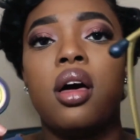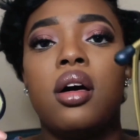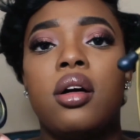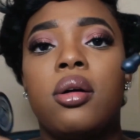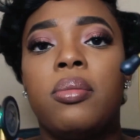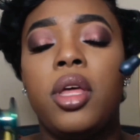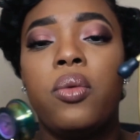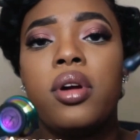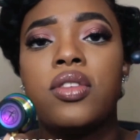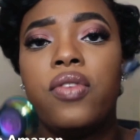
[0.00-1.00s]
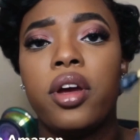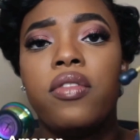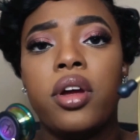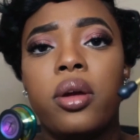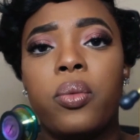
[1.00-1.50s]
It works very,
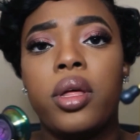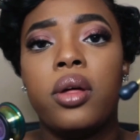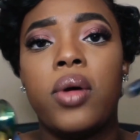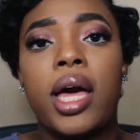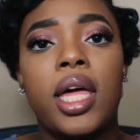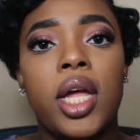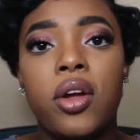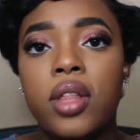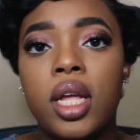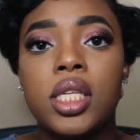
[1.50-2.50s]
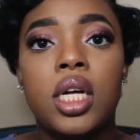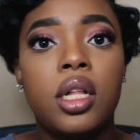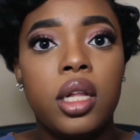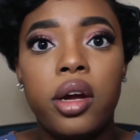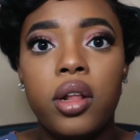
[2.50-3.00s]
very well. I can hear things
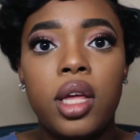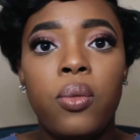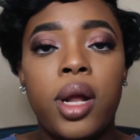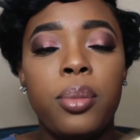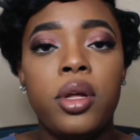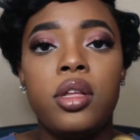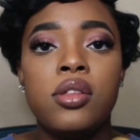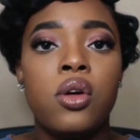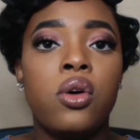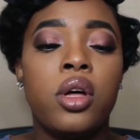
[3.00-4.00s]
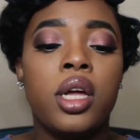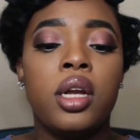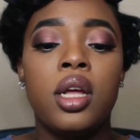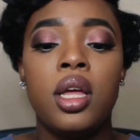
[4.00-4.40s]
clearly when I put this on.